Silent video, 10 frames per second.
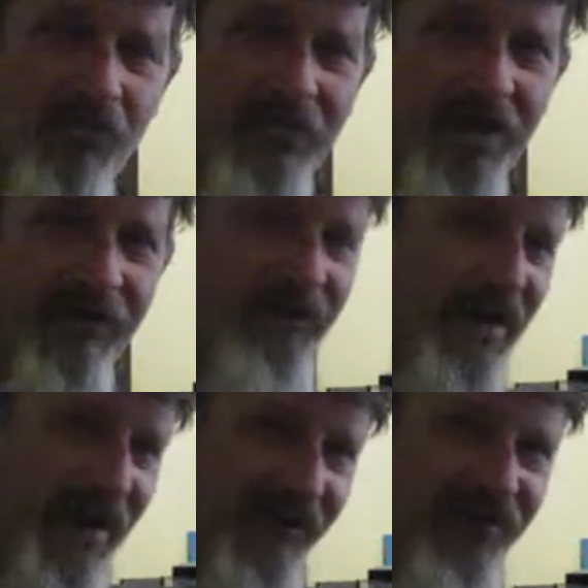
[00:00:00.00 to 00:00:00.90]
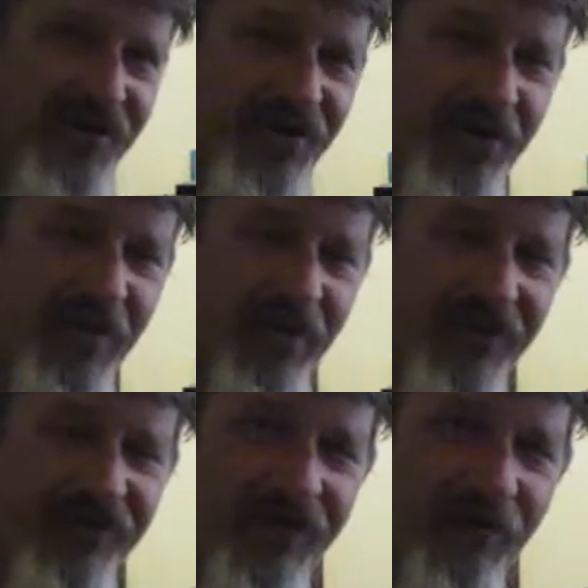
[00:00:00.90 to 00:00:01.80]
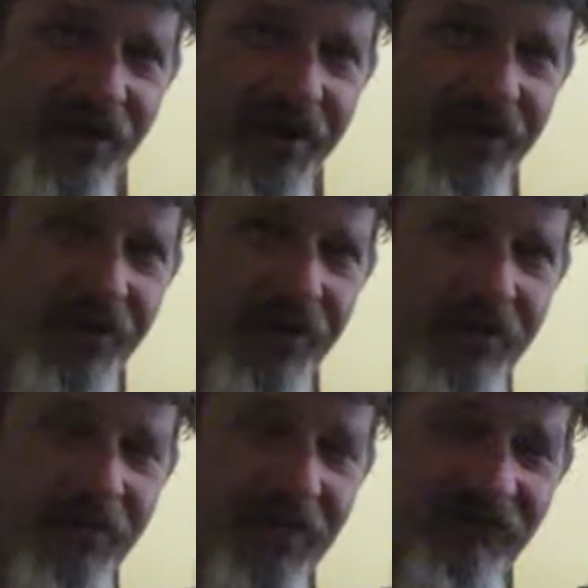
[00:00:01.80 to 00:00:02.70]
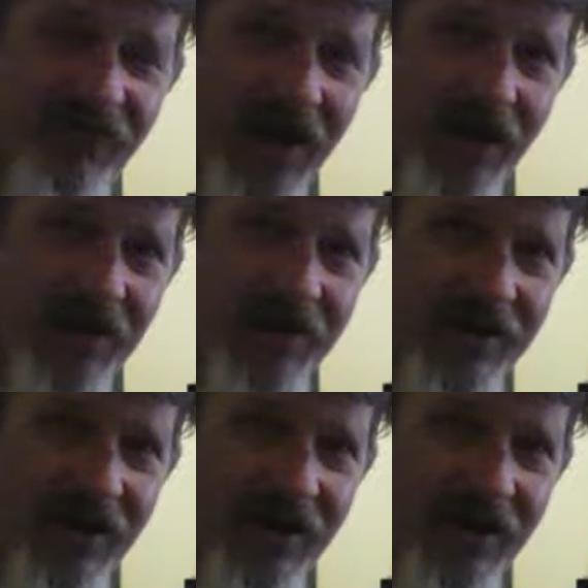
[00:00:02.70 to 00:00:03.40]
that have been given to me by somebody who couldn't be fucked